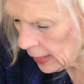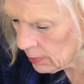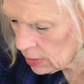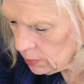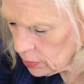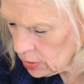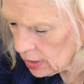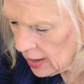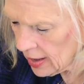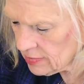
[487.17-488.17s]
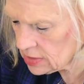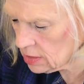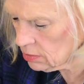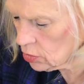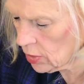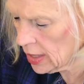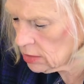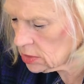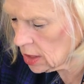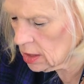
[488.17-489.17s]
I'm going to I have some
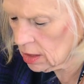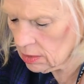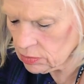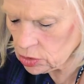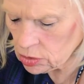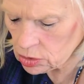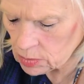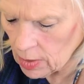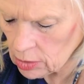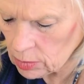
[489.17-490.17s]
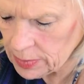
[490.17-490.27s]
ground, smaller